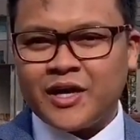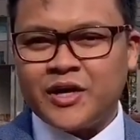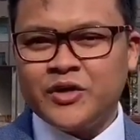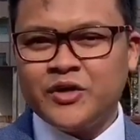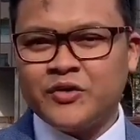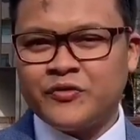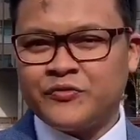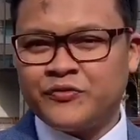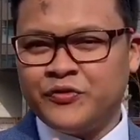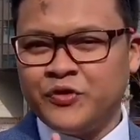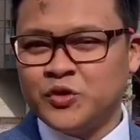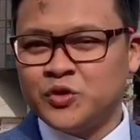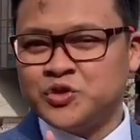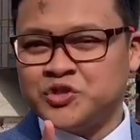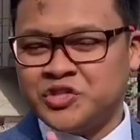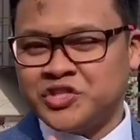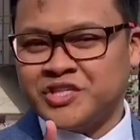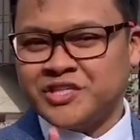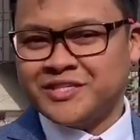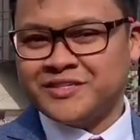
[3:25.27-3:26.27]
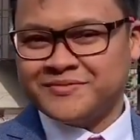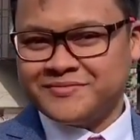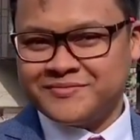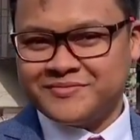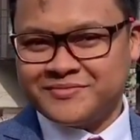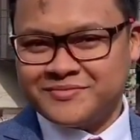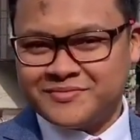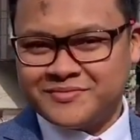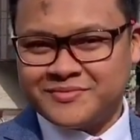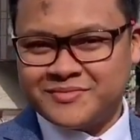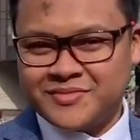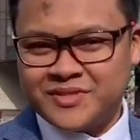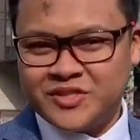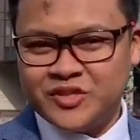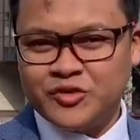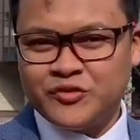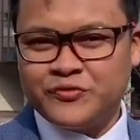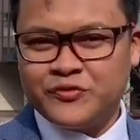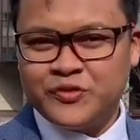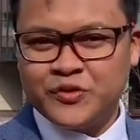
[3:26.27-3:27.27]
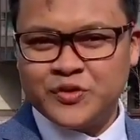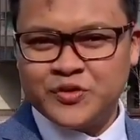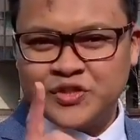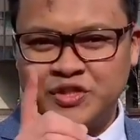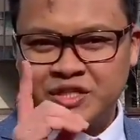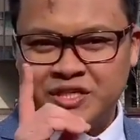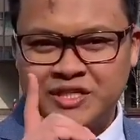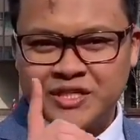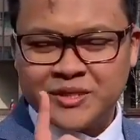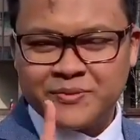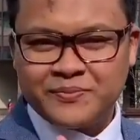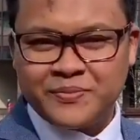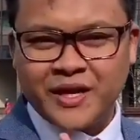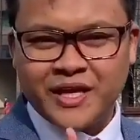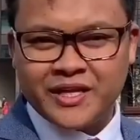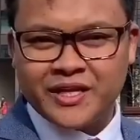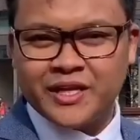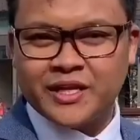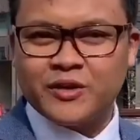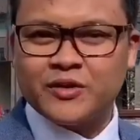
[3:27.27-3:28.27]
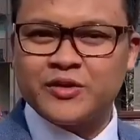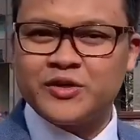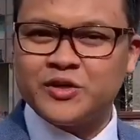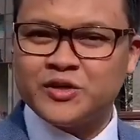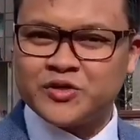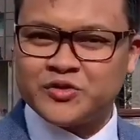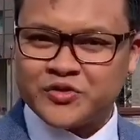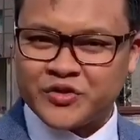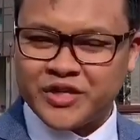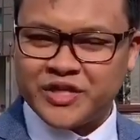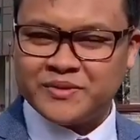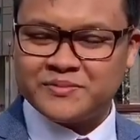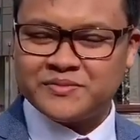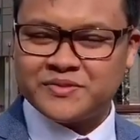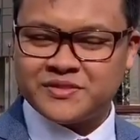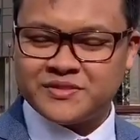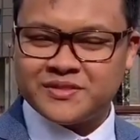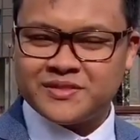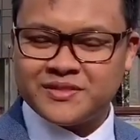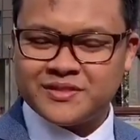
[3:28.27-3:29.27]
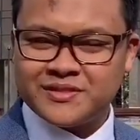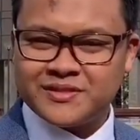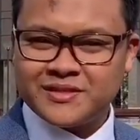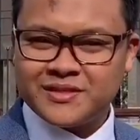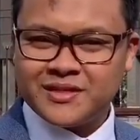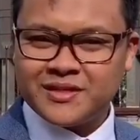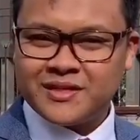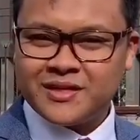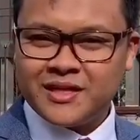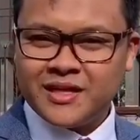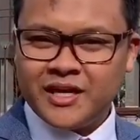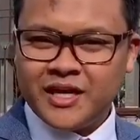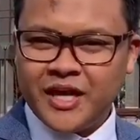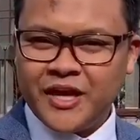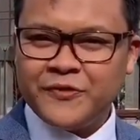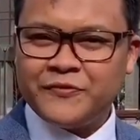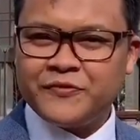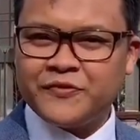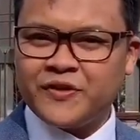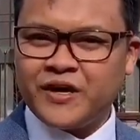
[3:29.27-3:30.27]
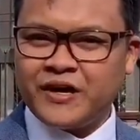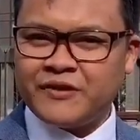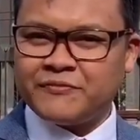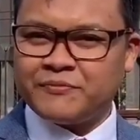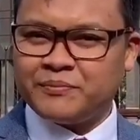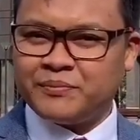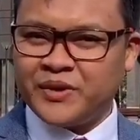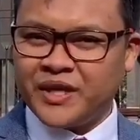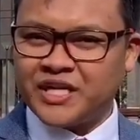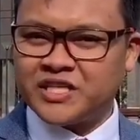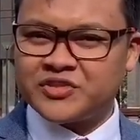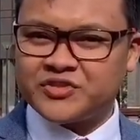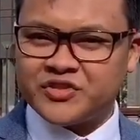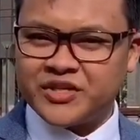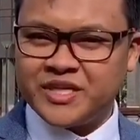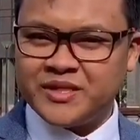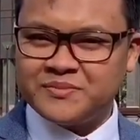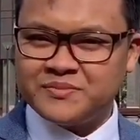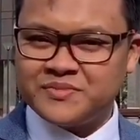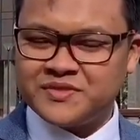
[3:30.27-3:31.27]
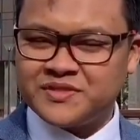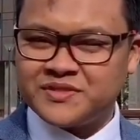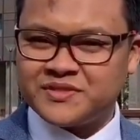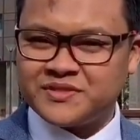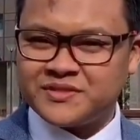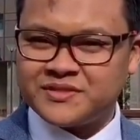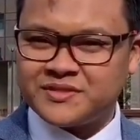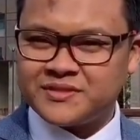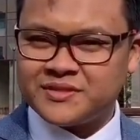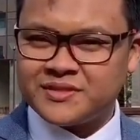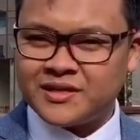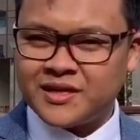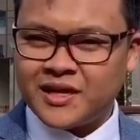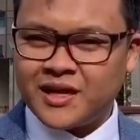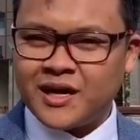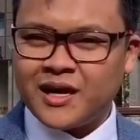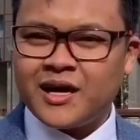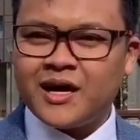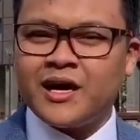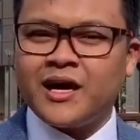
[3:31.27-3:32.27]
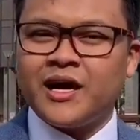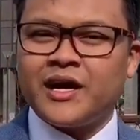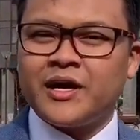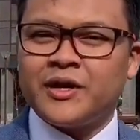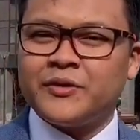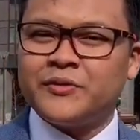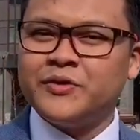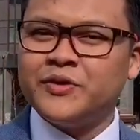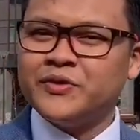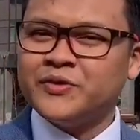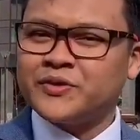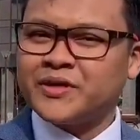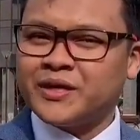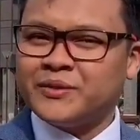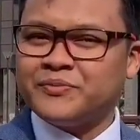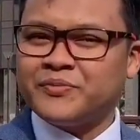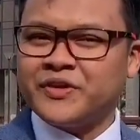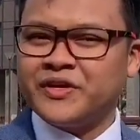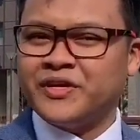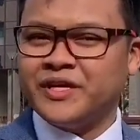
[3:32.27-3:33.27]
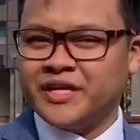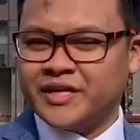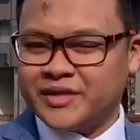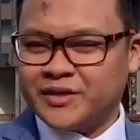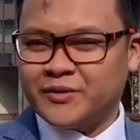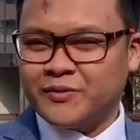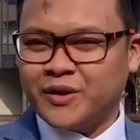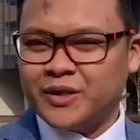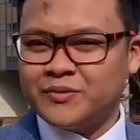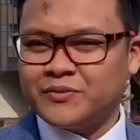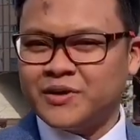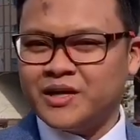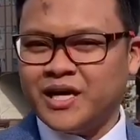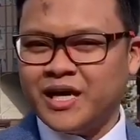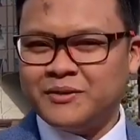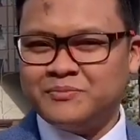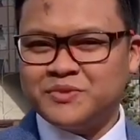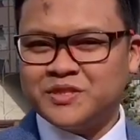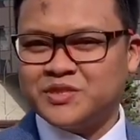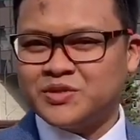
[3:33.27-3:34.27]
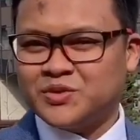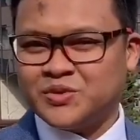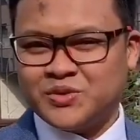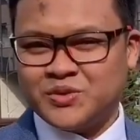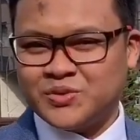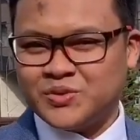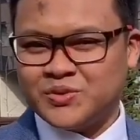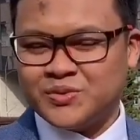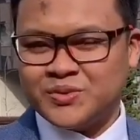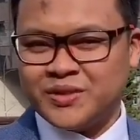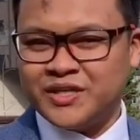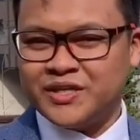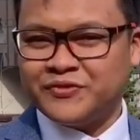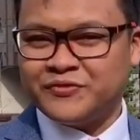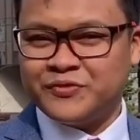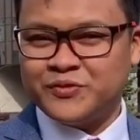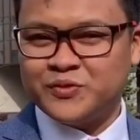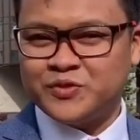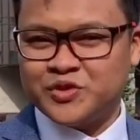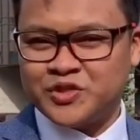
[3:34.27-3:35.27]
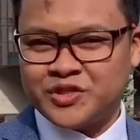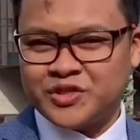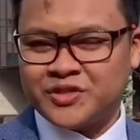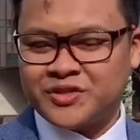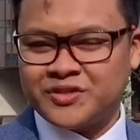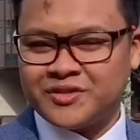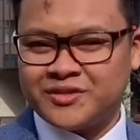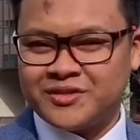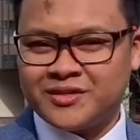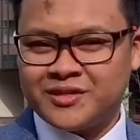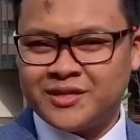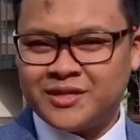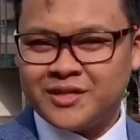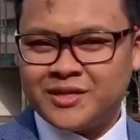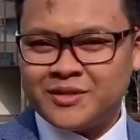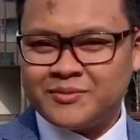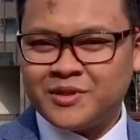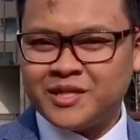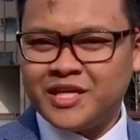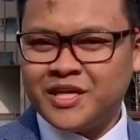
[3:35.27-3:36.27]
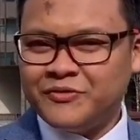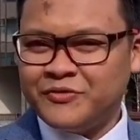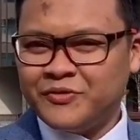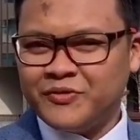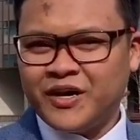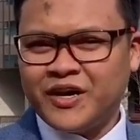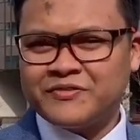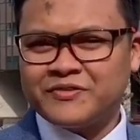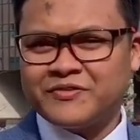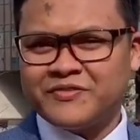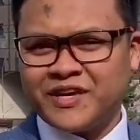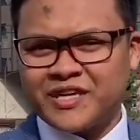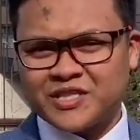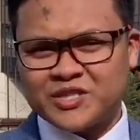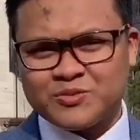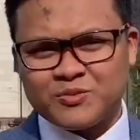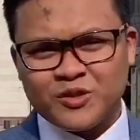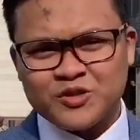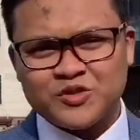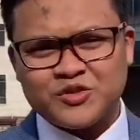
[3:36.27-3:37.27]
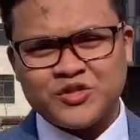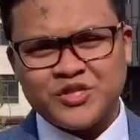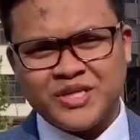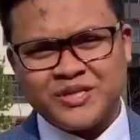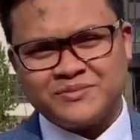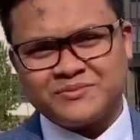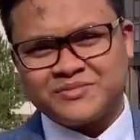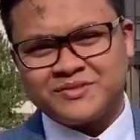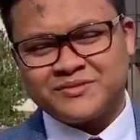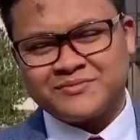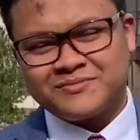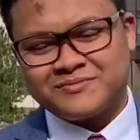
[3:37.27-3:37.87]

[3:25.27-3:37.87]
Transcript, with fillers: your future. Your future depending on your dreams. If you have big dreams, you can predict what will happen to you in the future. But if you have a very small dream,